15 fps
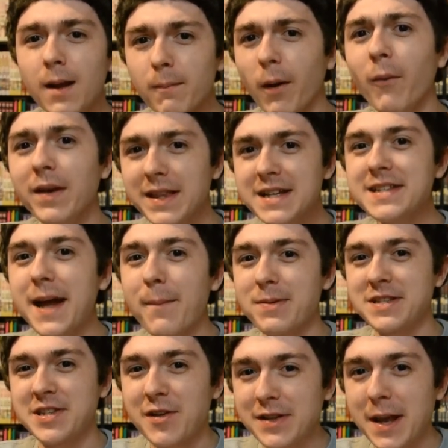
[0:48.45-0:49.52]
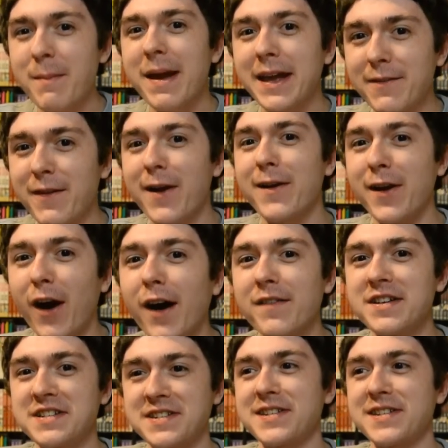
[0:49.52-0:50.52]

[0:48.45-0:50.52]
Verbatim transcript: but with this episode, they make it very obvious.